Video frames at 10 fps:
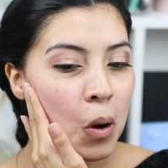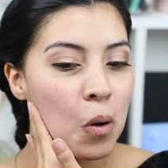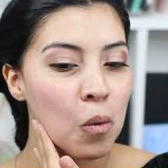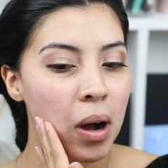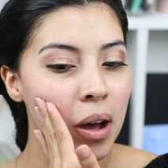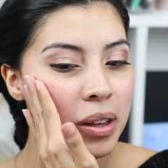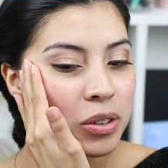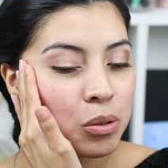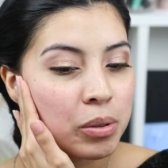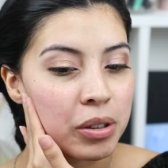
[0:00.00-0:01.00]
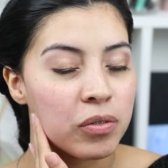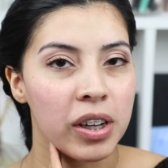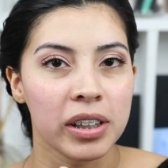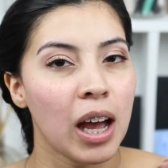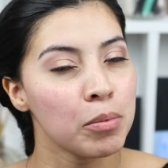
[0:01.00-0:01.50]
Oh wow, that's a weird
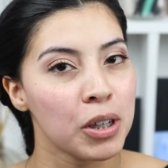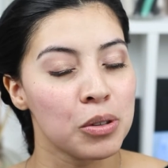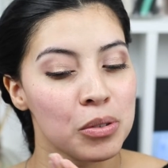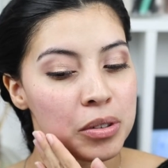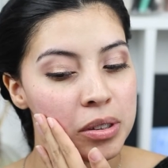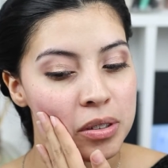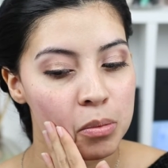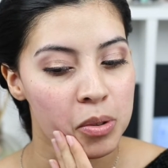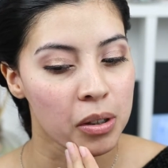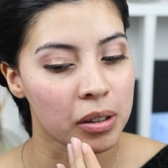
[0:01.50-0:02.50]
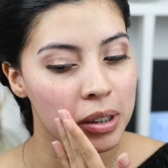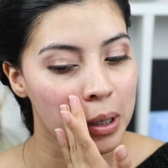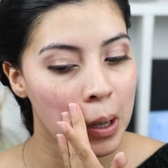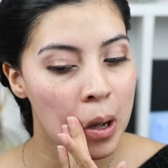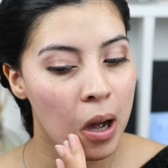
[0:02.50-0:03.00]
effect. I'm not used to this, I'm
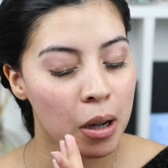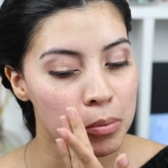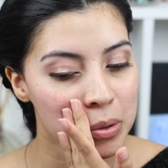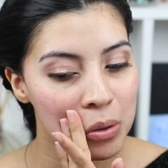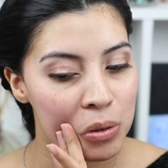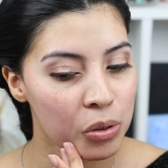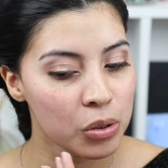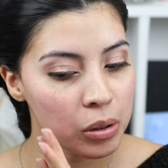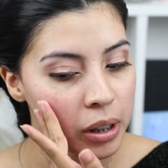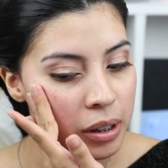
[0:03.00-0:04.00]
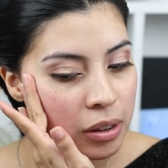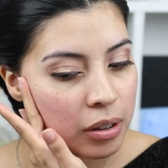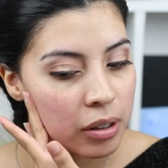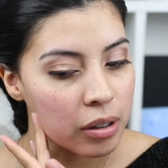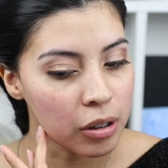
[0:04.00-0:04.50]
sorry. I'm so used to like
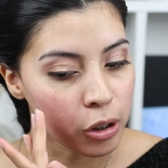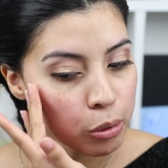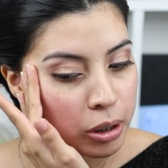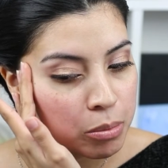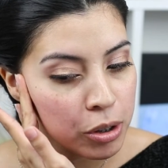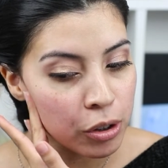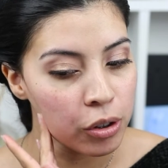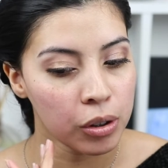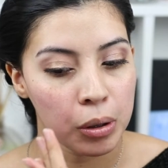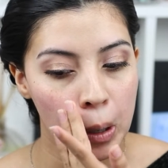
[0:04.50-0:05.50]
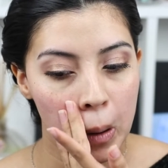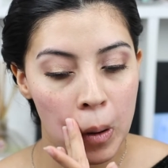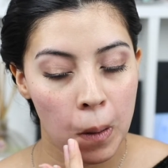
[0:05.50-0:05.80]
the creamier